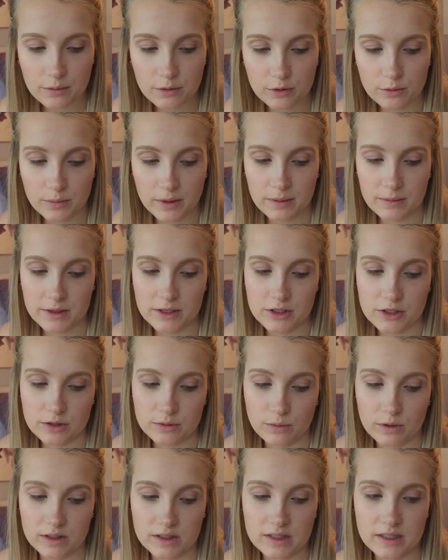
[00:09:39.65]
who maybe
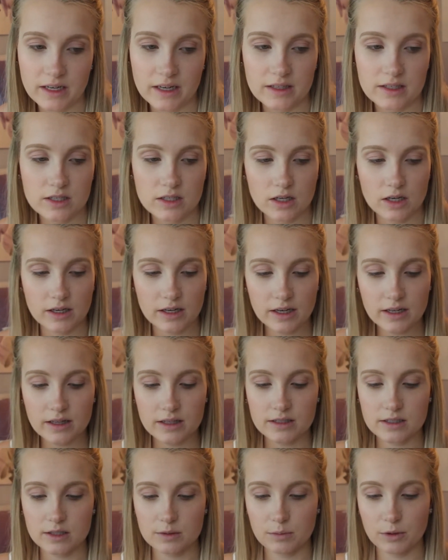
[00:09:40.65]
just wants to get started,
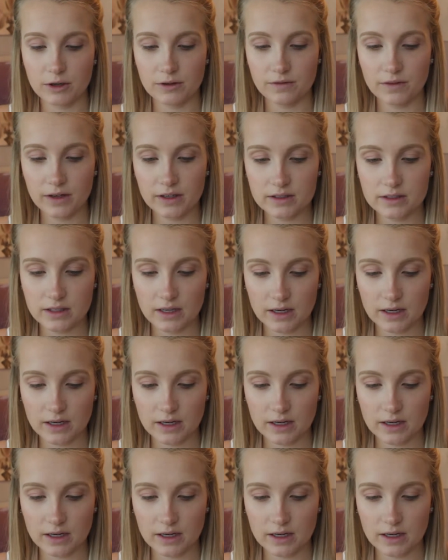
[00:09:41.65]
this is perfect.